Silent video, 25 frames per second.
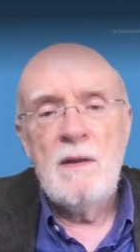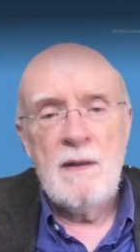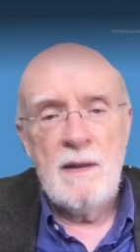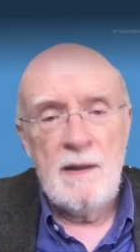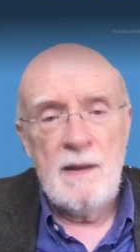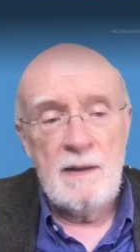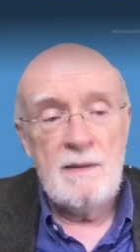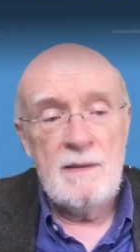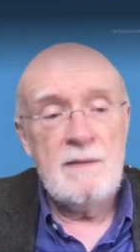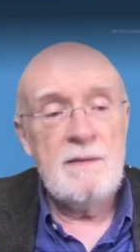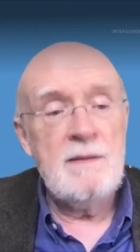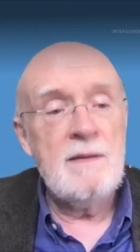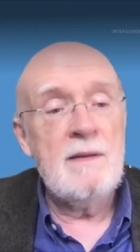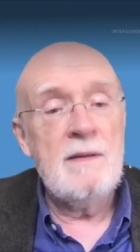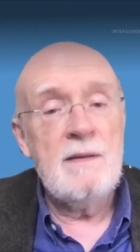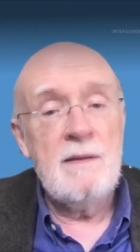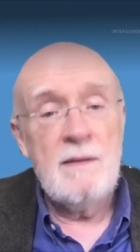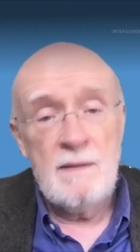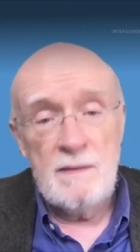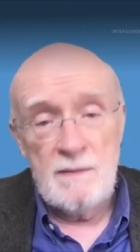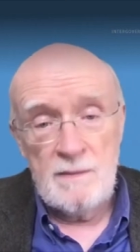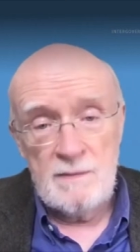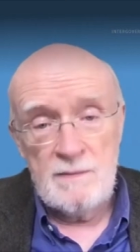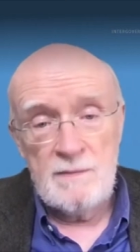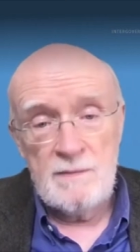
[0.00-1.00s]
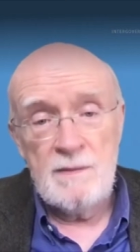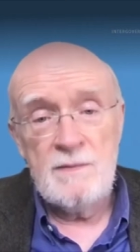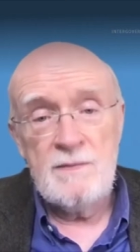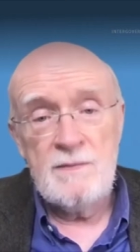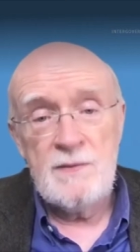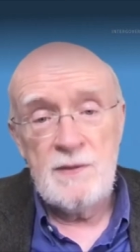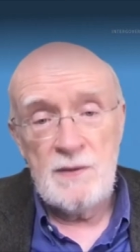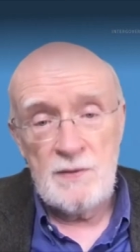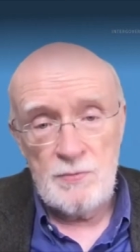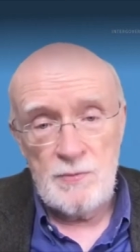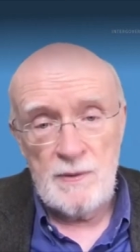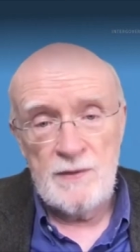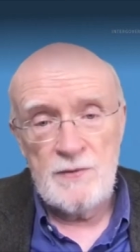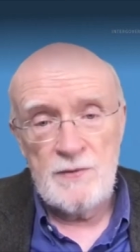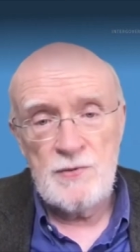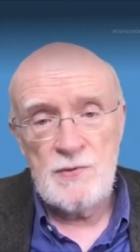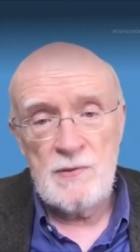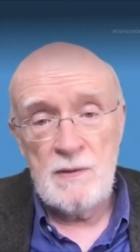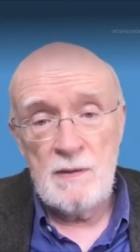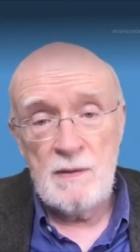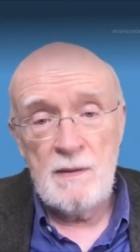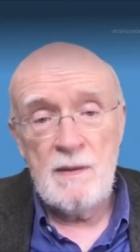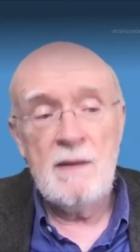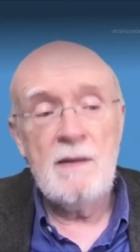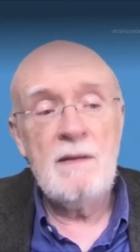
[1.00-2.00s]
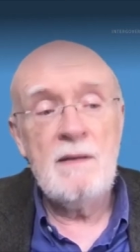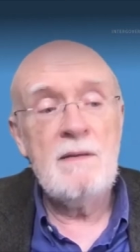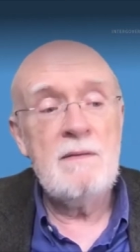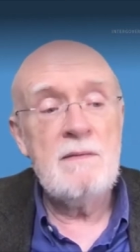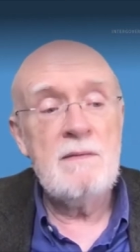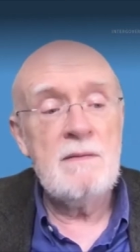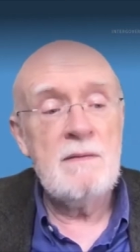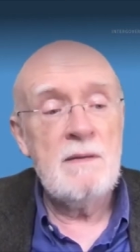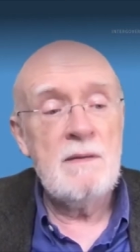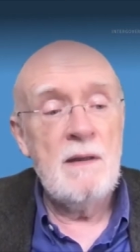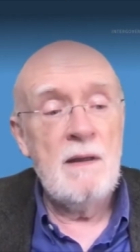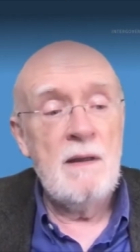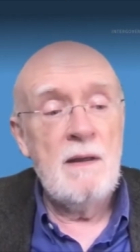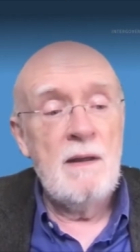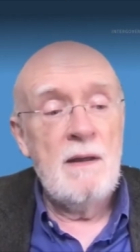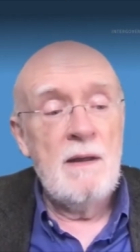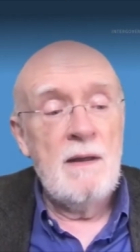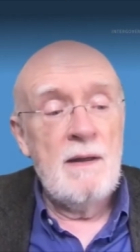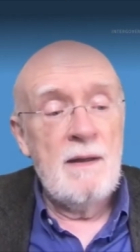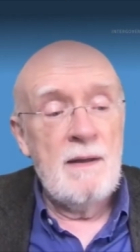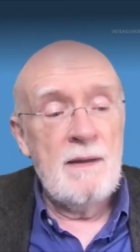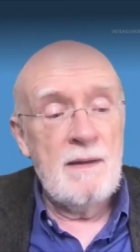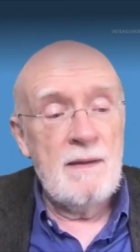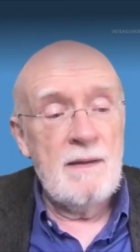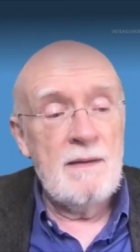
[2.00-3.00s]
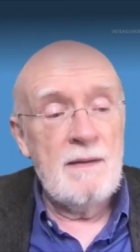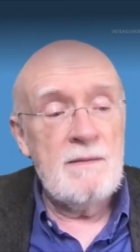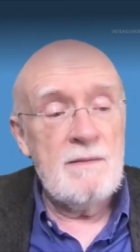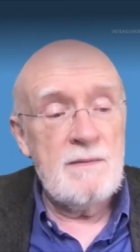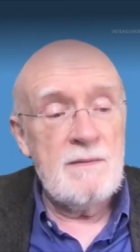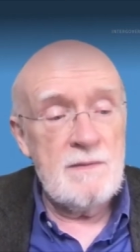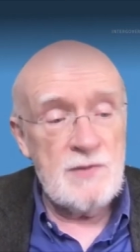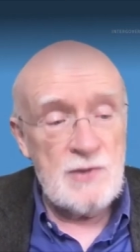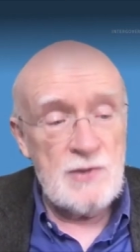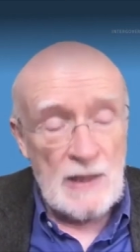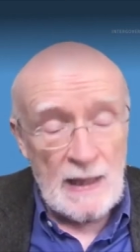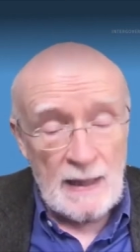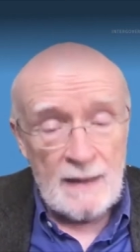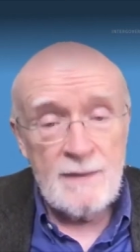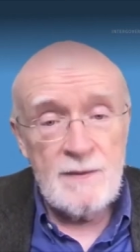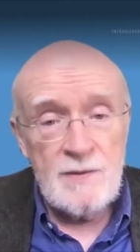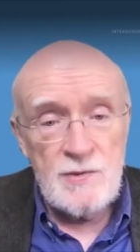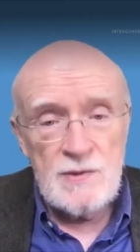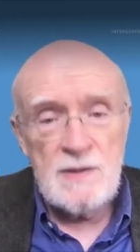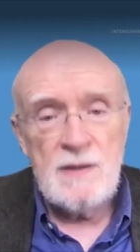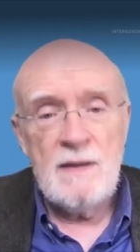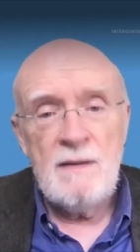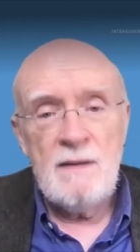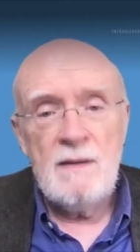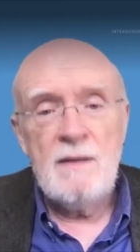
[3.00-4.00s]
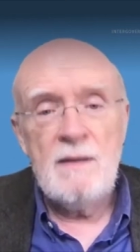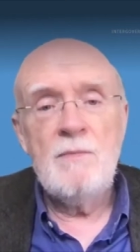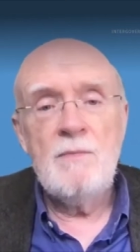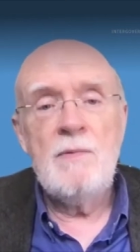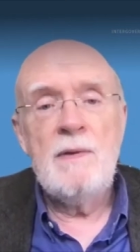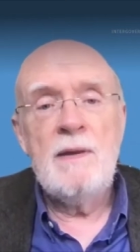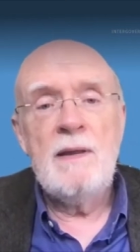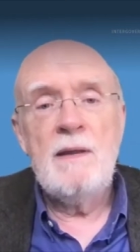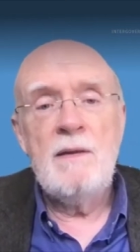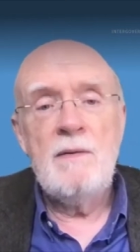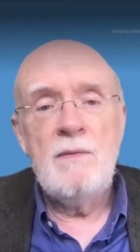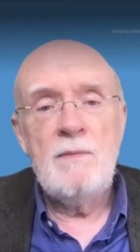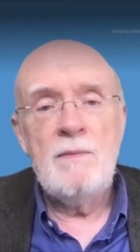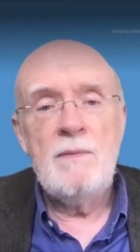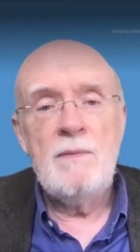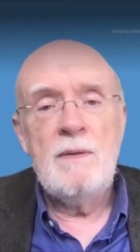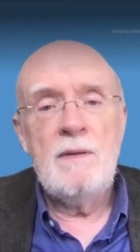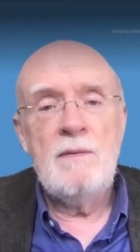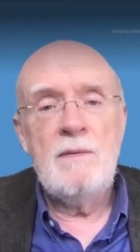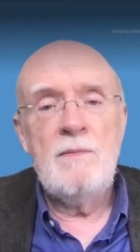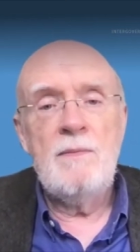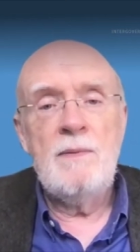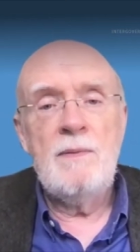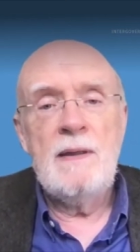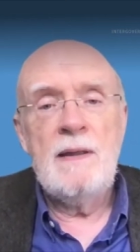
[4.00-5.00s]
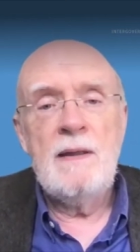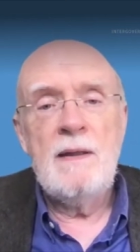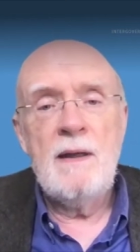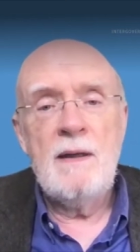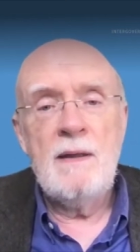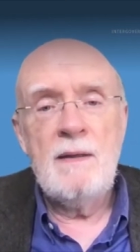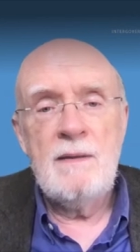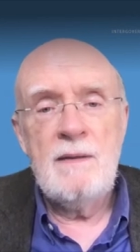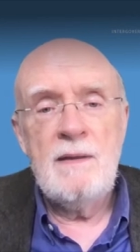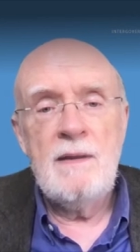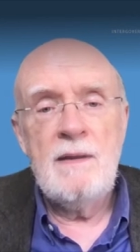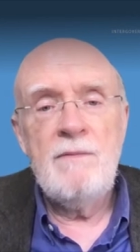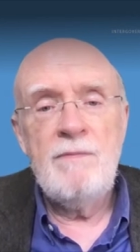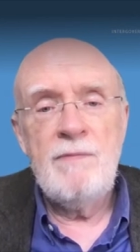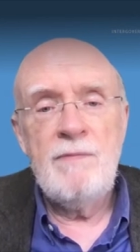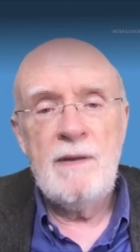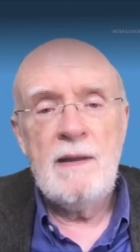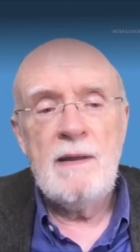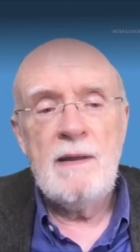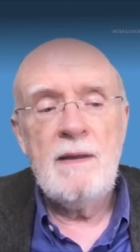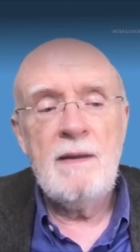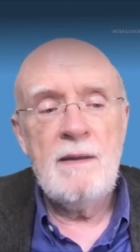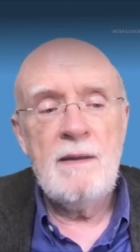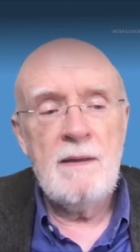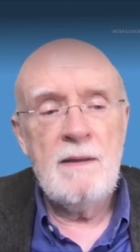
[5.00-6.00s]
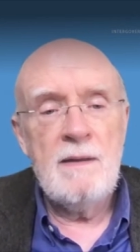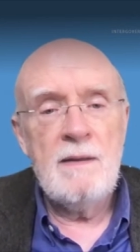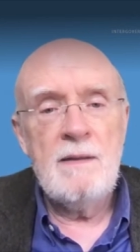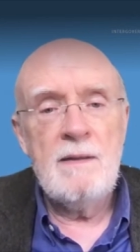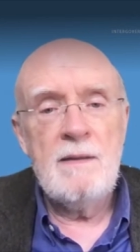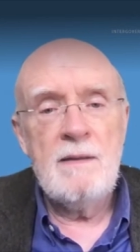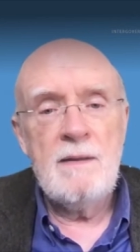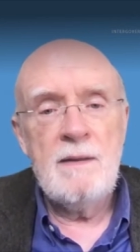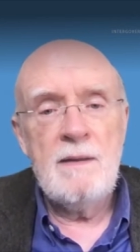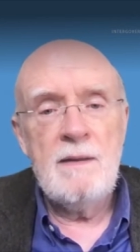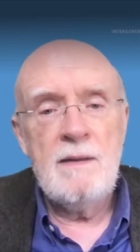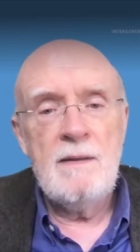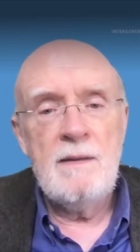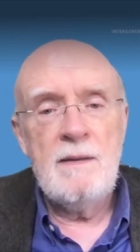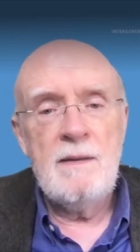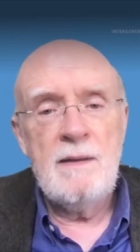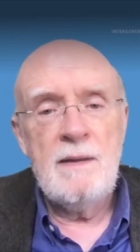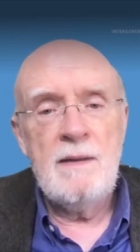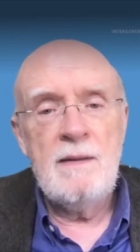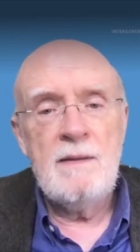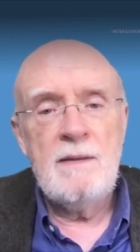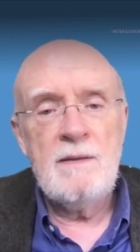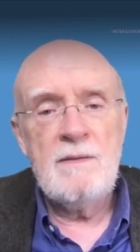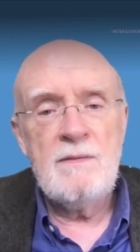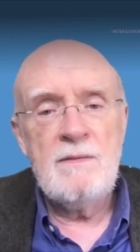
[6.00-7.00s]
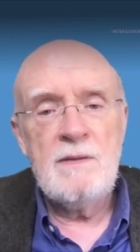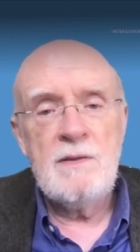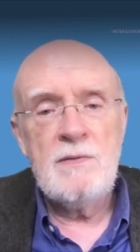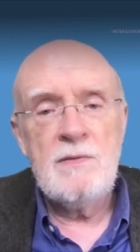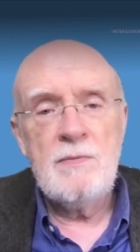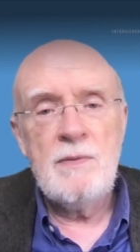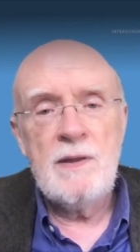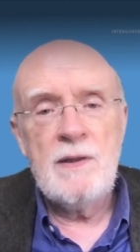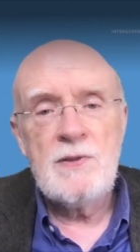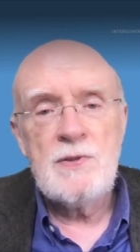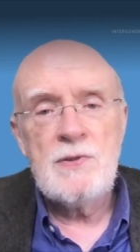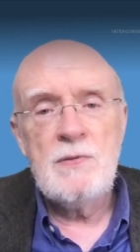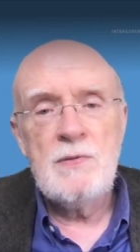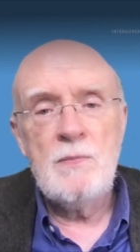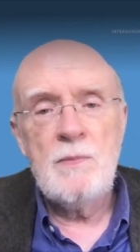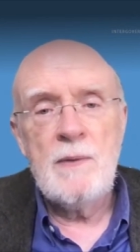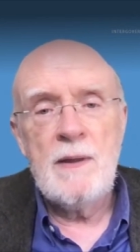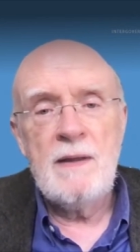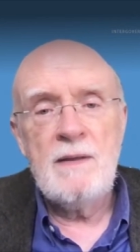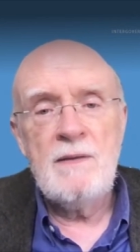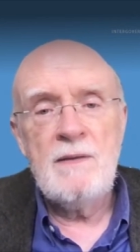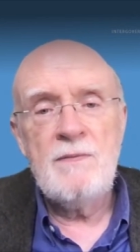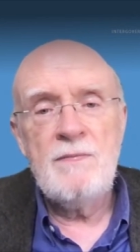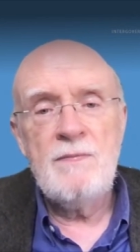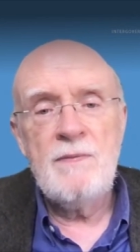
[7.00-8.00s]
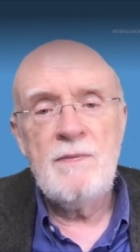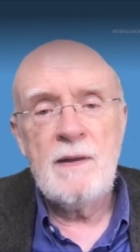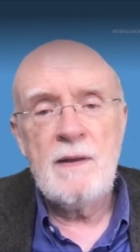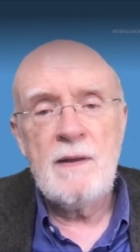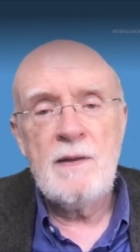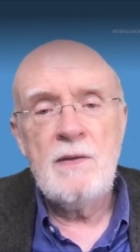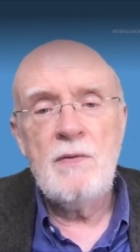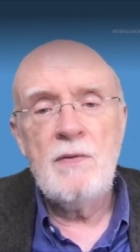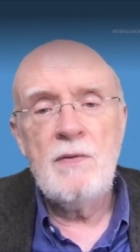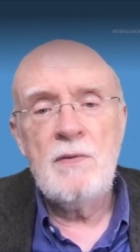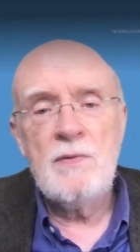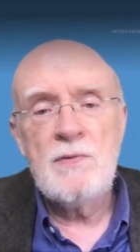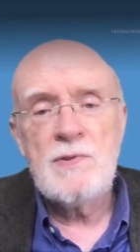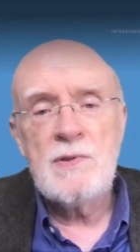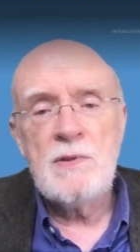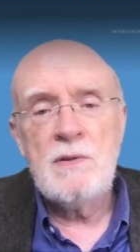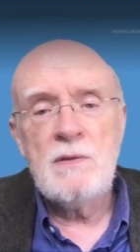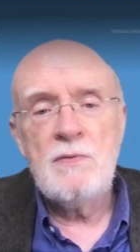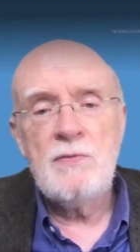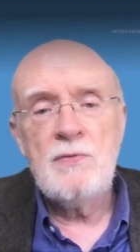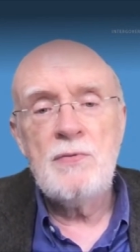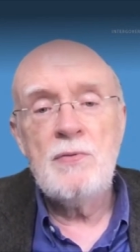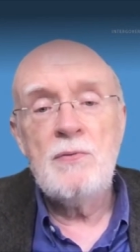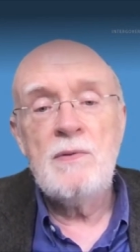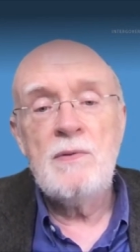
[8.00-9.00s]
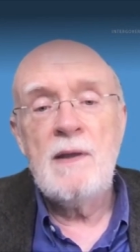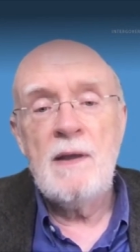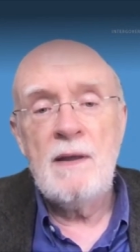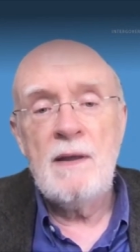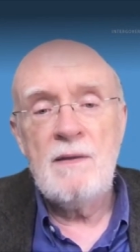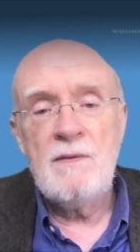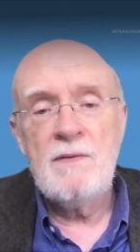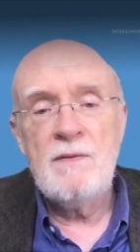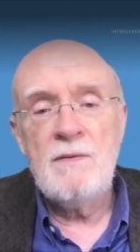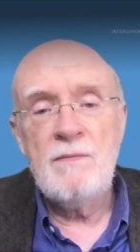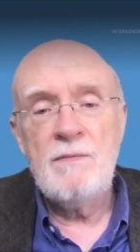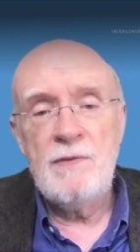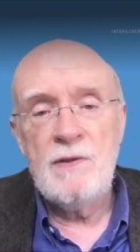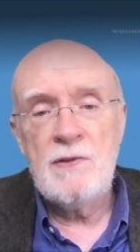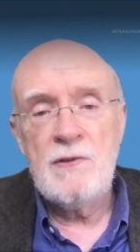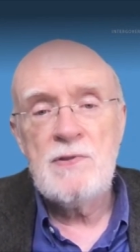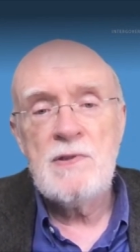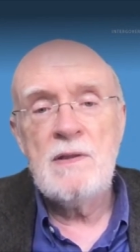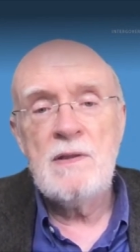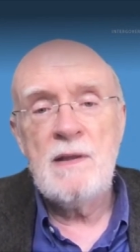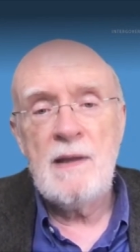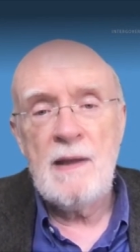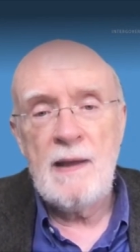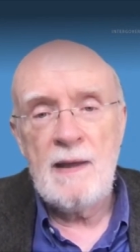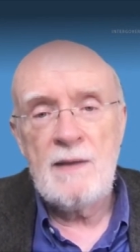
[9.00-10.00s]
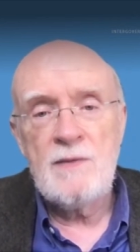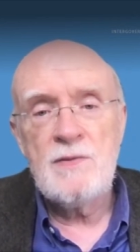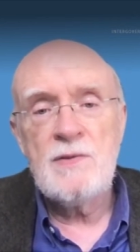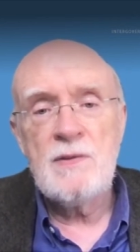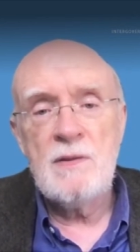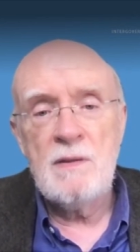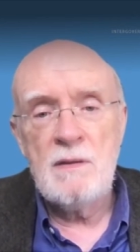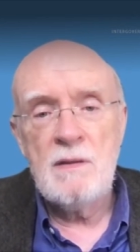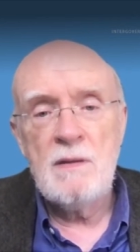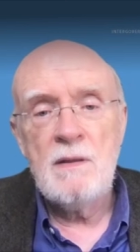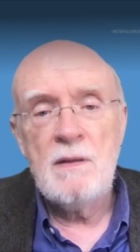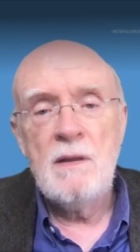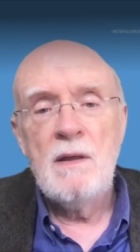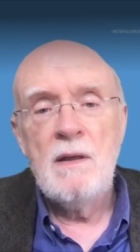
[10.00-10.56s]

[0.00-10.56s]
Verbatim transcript: and mm. the, the, situation is is challenging we we are living uh, in a situation where it's very urgent to take sufficient action